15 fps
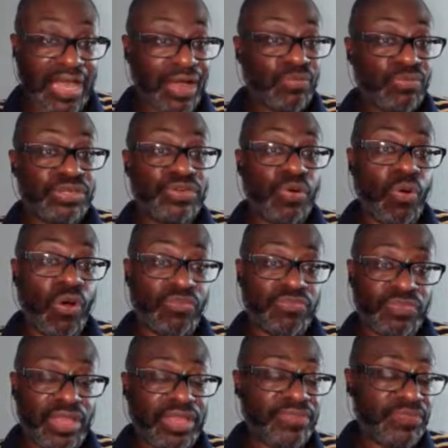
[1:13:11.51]
I wouldn't
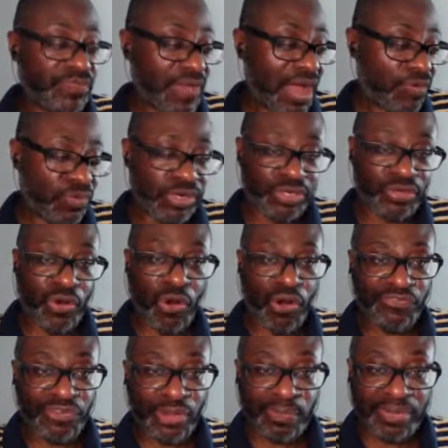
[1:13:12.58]

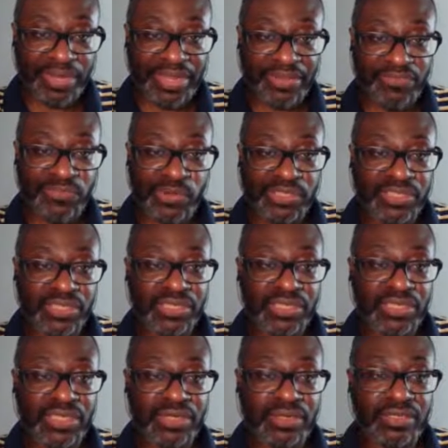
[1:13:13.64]
offer a player 14
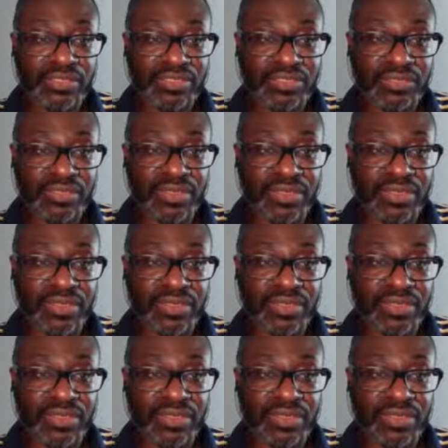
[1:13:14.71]
years.